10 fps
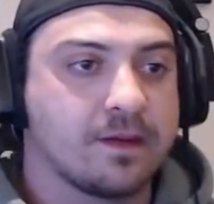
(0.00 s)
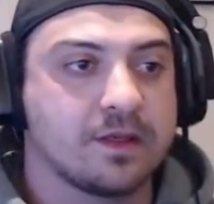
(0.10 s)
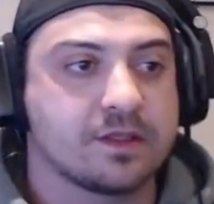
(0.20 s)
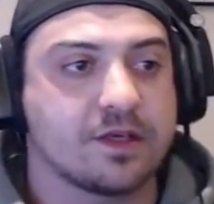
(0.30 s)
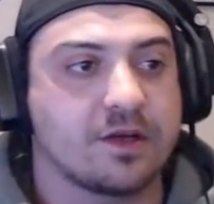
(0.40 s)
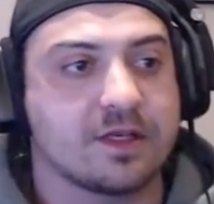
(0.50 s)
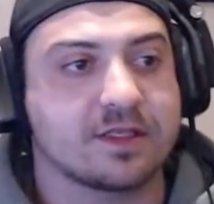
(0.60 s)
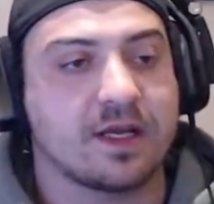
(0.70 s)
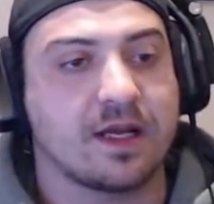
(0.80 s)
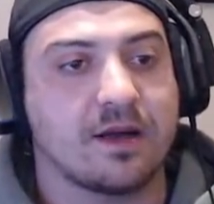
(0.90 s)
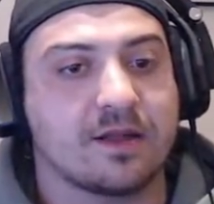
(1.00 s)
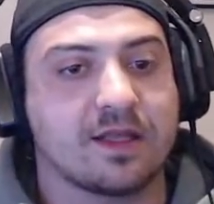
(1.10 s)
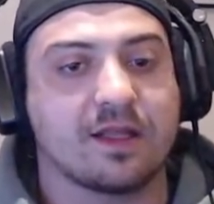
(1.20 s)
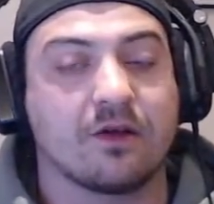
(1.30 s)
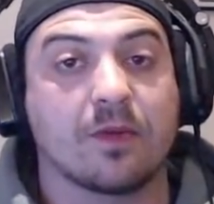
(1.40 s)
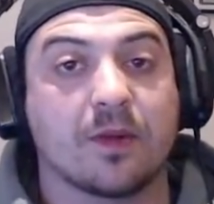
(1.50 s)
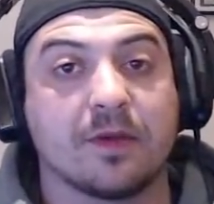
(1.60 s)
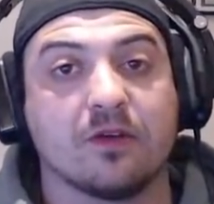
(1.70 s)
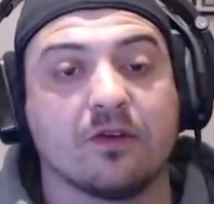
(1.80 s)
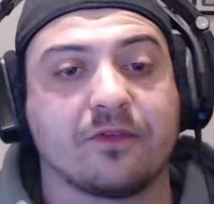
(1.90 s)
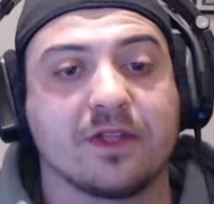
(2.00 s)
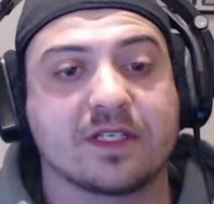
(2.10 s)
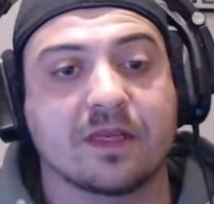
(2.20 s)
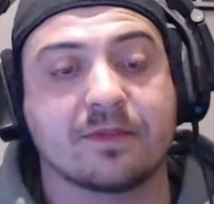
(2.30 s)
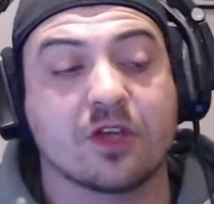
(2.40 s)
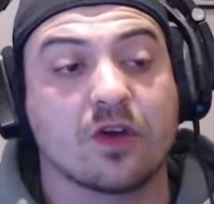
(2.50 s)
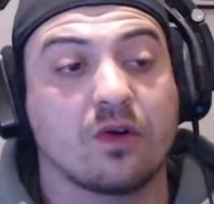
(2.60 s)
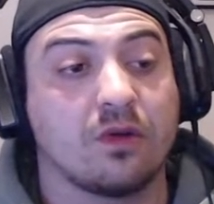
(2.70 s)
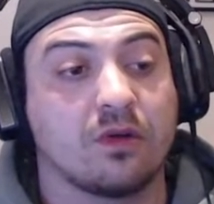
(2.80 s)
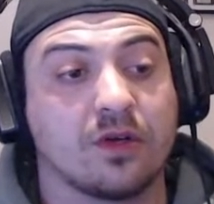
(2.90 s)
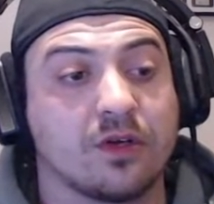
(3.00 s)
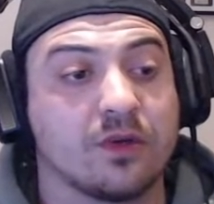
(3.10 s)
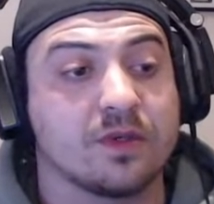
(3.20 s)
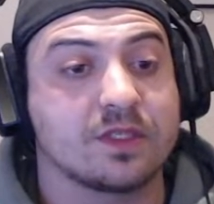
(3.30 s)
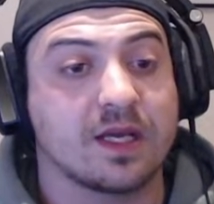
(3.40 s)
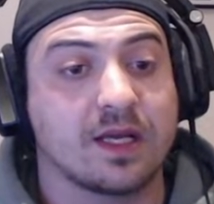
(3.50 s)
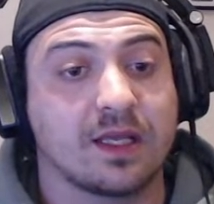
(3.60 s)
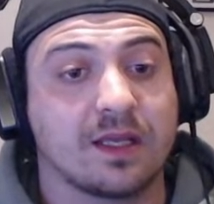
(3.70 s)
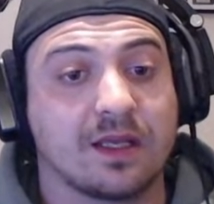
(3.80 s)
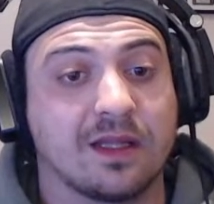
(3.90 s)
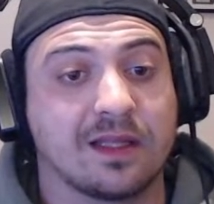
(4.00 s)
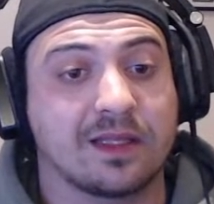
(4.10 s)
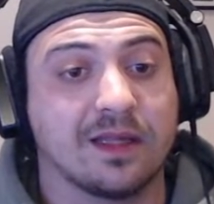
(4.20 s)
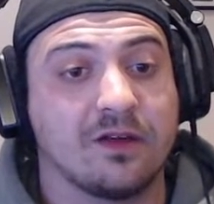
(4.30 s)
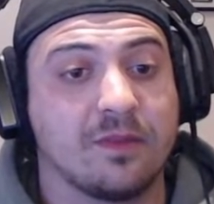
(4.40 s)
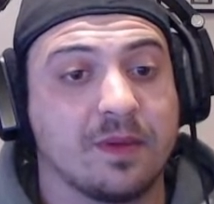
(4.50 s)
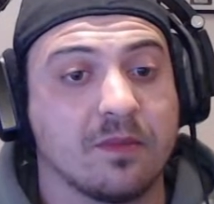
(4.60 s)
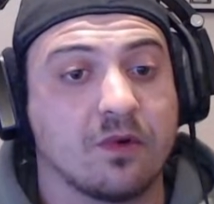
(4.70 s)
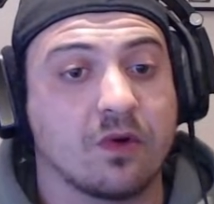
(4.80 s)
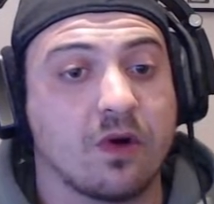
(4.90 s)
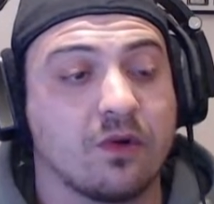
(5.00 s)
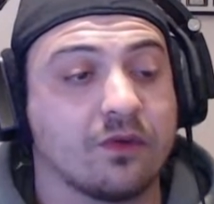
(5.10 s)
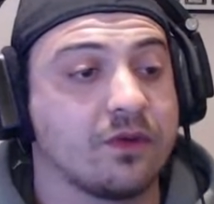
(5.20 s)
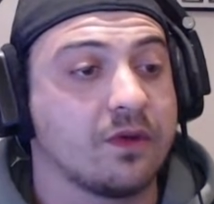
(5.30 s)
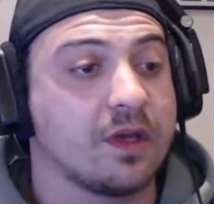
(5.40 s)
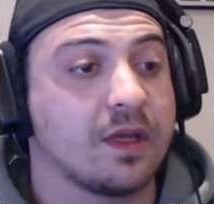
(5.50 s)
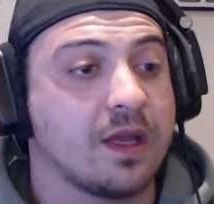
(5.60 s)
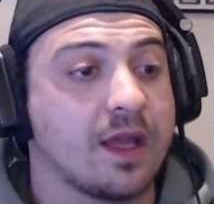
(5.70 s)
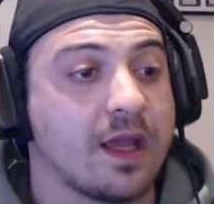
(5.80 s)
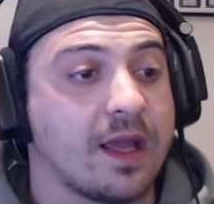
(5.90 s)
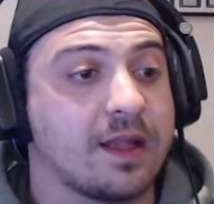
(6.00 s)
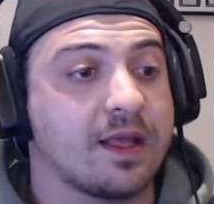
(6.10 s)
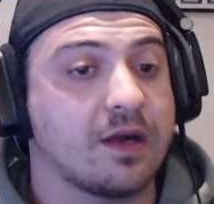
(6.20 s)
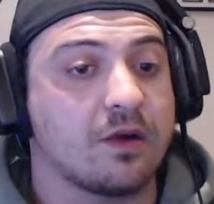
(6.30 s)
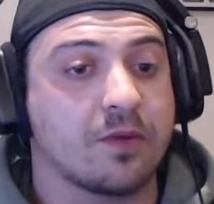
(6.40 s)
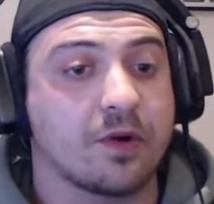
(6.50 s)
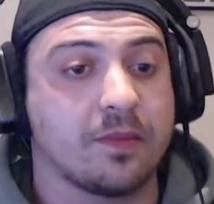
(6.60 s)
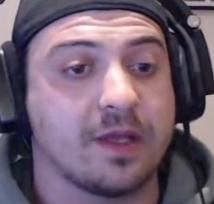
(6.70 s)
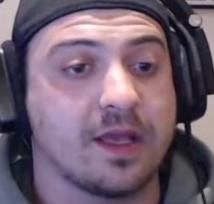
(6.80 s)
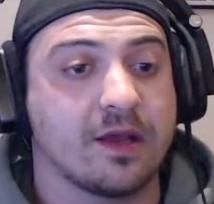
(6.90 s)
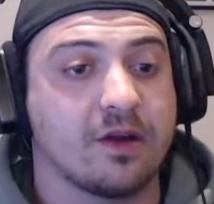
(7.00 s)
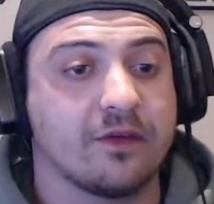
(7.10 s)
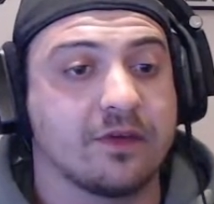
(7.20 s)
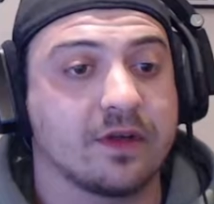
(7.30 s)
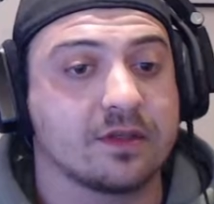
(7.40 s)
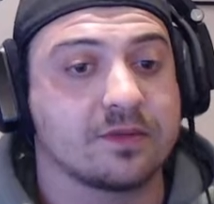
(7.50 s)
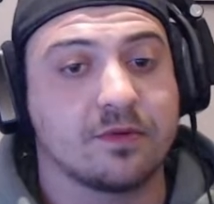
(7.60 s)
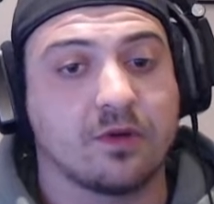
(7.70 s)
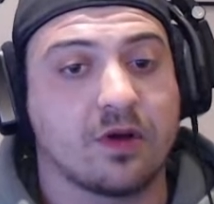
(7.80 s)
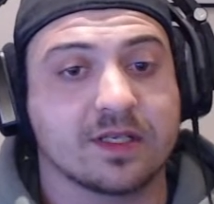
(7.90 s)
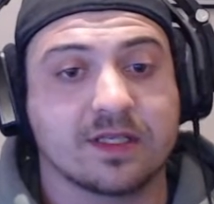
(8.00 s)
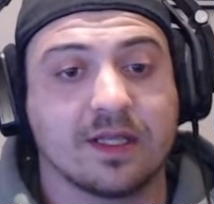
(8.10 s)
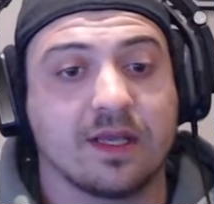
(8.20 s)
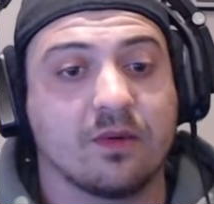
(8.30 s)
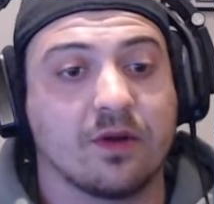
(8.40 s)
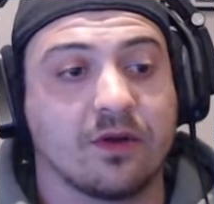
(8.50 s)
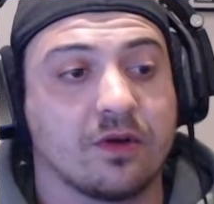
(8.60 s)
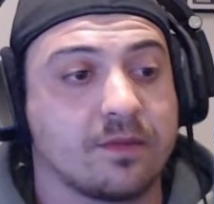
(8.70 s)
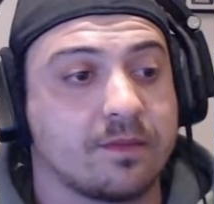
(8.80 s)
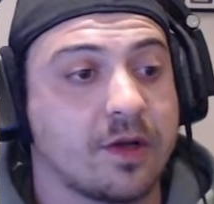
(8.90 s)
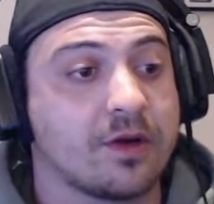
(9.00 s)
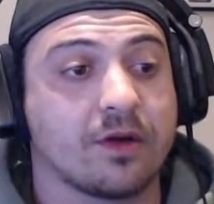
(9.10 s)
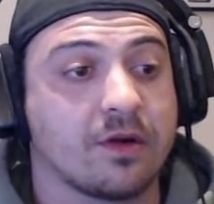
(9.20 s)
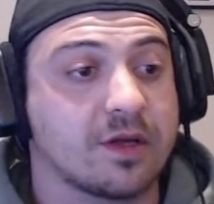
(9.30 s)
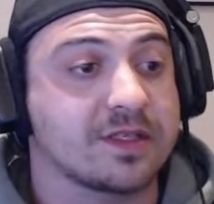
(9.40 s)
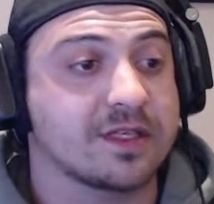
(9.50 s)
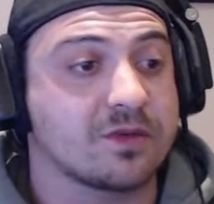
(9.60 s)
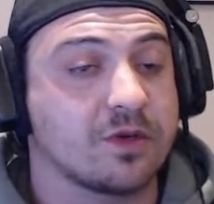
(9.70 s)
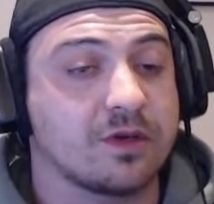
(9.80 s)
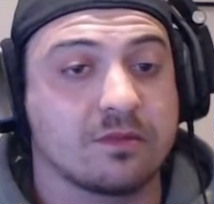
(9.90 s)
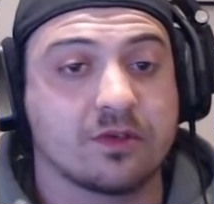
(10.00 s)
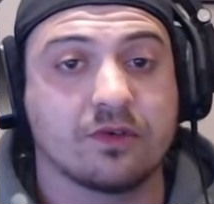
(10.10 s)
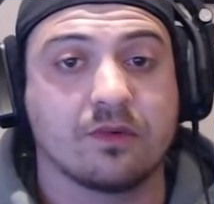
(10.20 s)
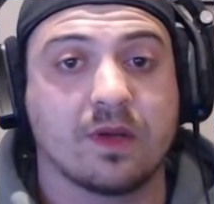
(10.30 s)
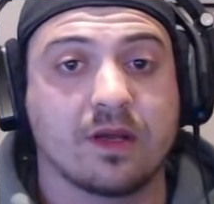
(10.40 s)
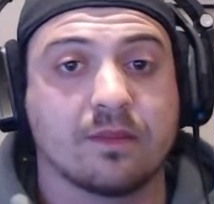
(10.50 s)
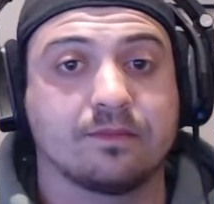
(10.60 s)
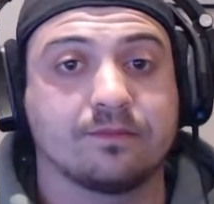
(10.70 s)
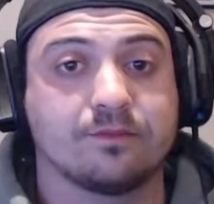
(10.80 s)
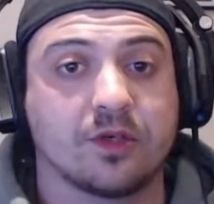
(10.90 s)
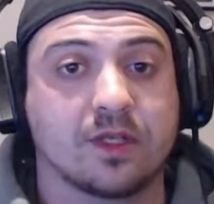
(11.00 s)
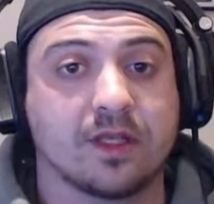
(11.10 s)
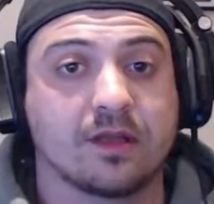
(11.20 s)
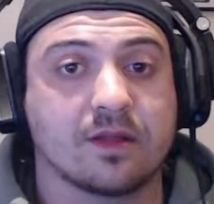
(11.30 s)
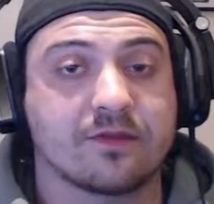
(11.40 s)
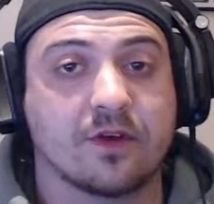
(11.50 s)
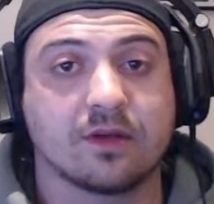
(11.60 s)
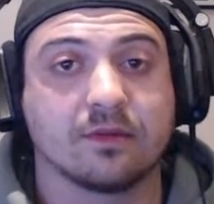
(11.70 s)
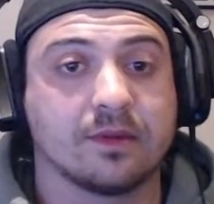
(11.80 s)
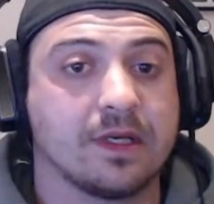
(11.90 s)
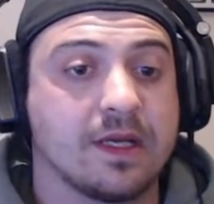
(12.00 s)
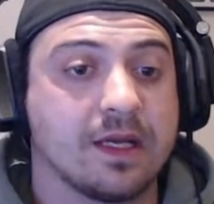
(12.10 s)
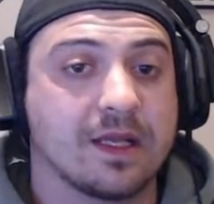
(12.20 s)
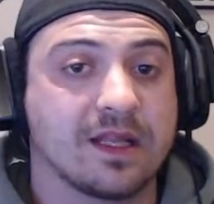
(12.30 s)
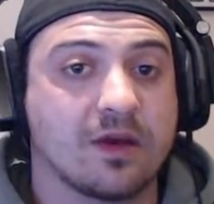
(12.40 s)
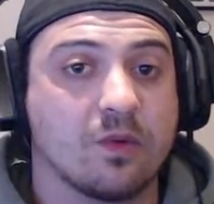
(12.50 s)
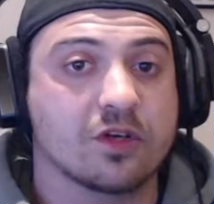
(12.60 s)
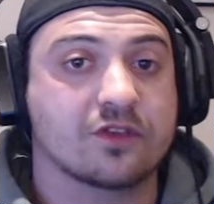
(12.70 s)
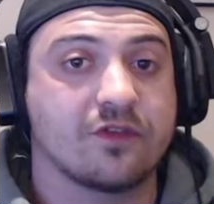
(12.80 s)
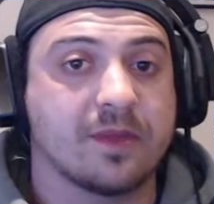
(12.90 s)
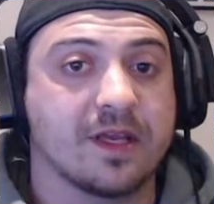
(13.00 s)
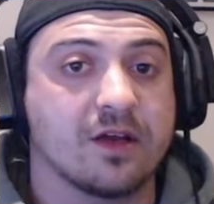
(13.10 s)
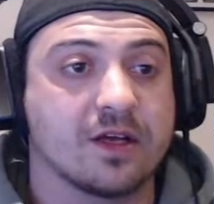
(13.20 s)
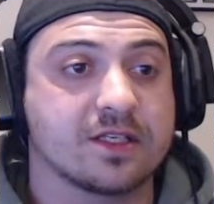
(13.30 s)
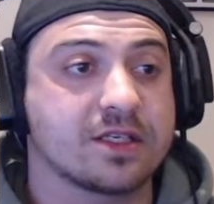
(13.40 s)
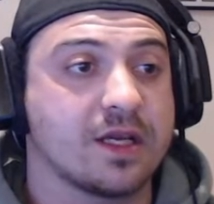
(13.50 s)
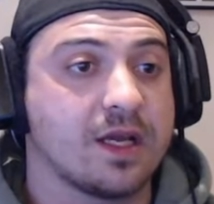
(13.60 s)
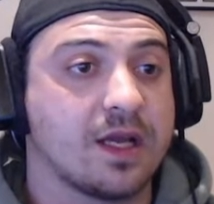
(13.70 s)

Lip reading: So guys, I think that'll probably do it for this episode. All I'm going to do is collect a little bit more gold, and then I'll probably head over. Let's put ice in there, why not? Oh no, ice doesn't want to work in there. That's fine. That works for me, guys.